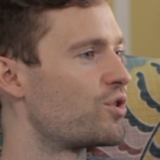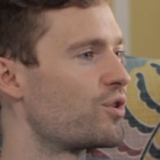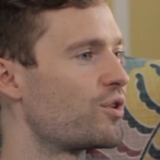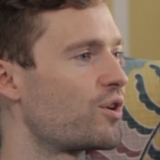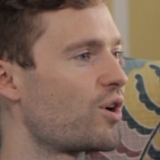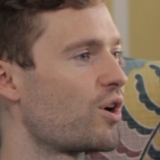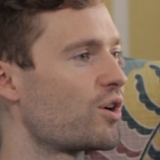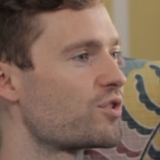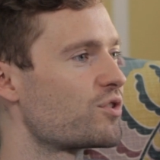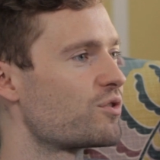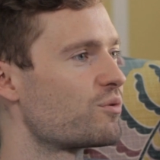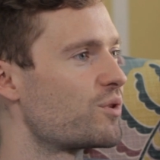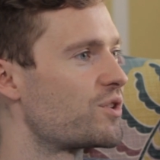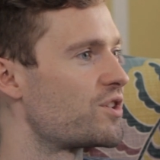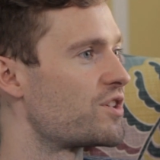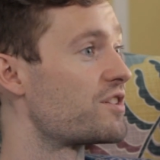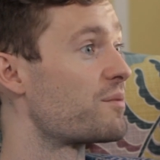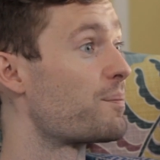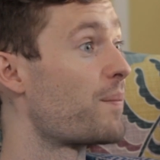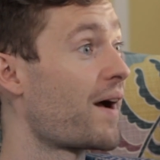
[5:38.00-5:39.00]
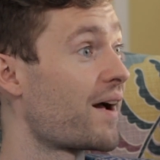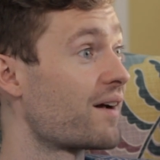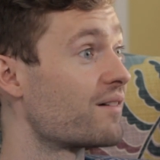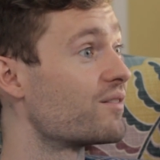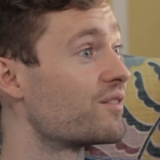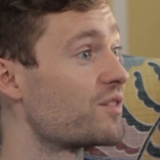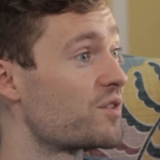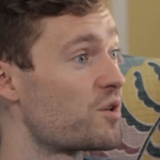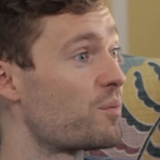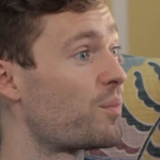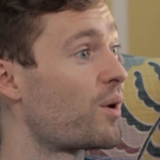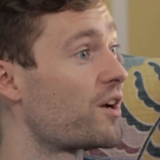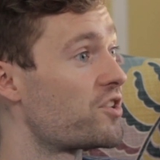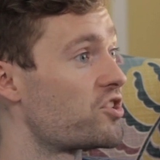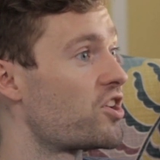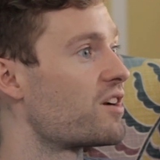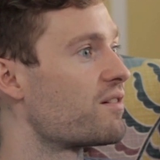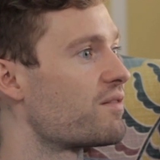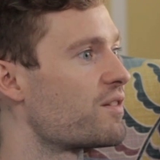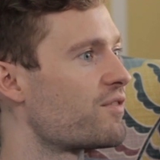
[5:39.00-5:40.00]
The True Cost, which is about the supply
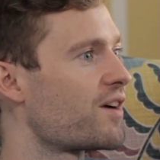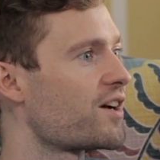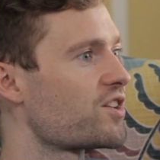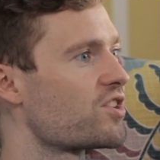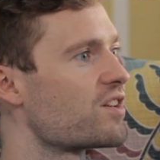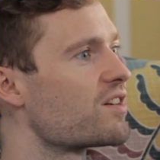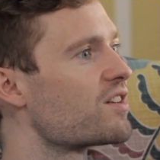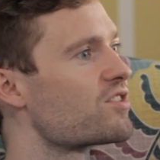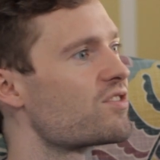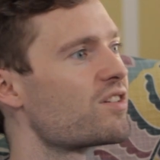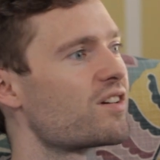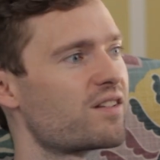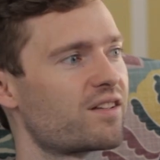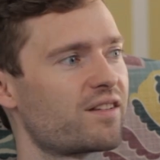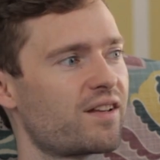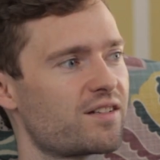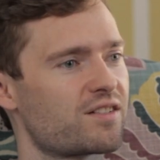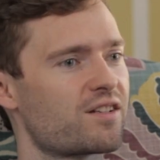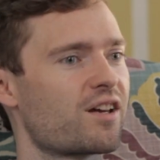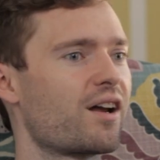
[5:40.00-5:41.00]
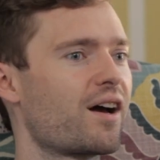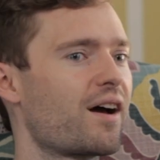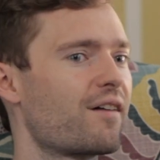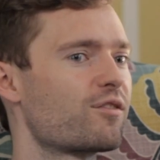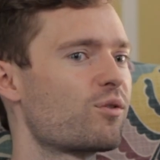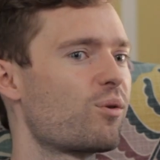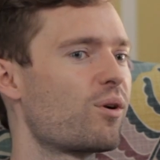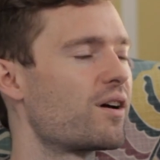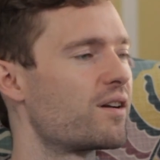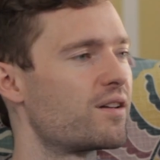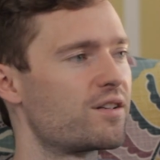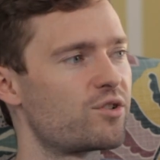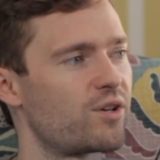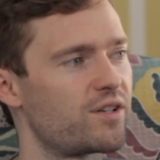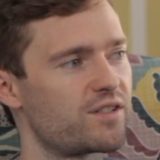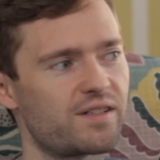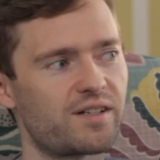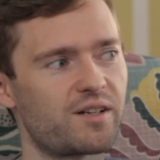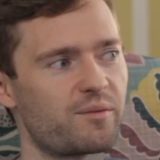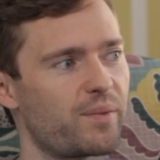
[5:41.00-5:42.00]
chain of the fashion industry. I think that's going to have quite an
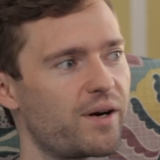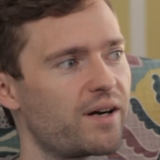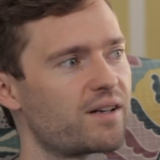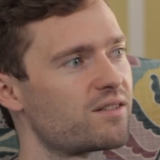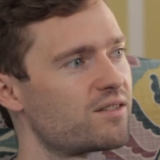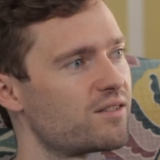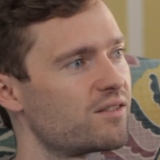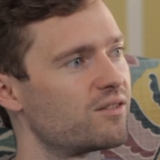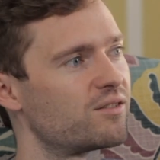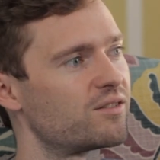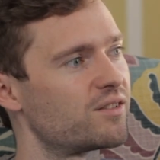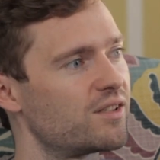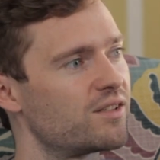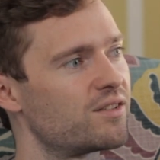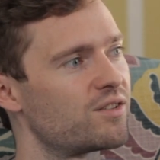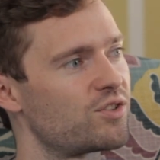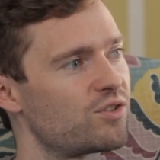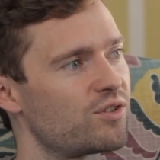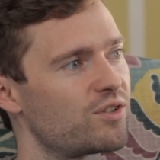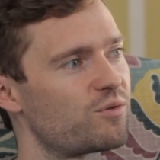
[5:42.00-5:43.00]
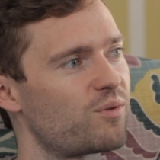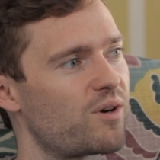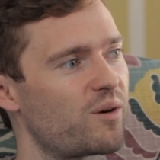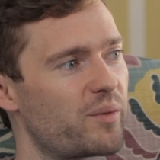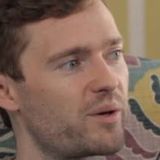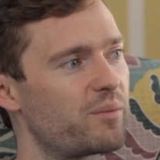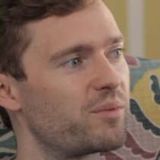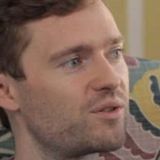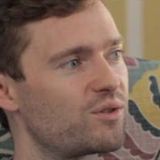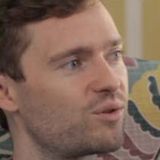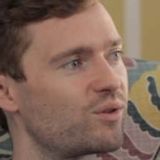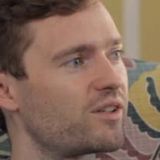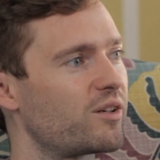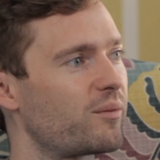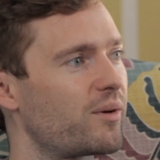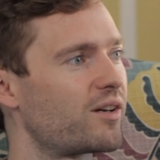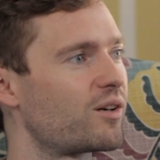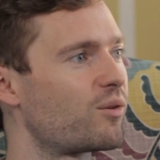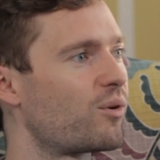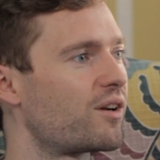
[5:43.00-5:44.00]
interesting impact on the industry as well. People are
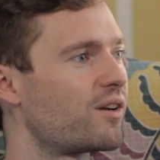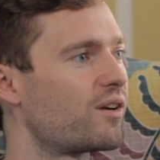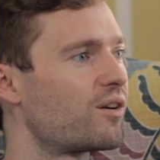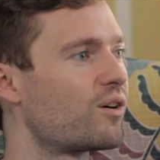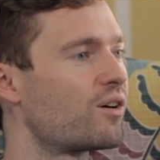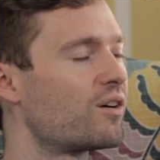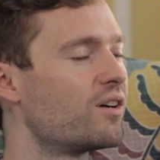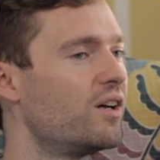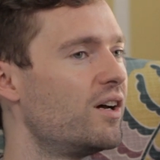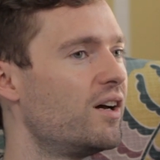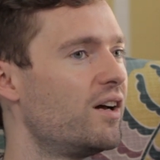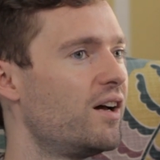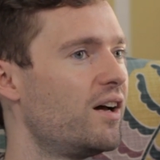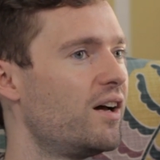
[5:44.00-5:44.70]
talking about it quite a lot.